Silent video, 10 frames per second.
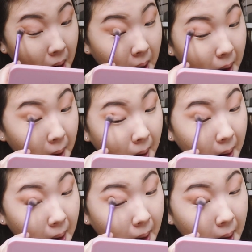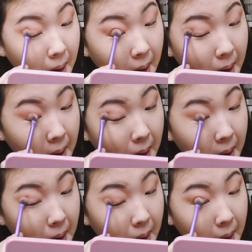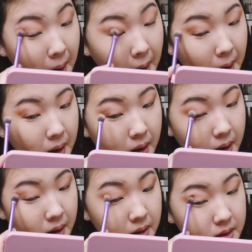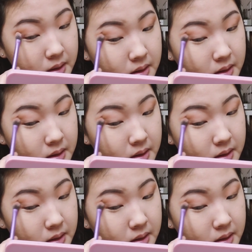Nothing is said.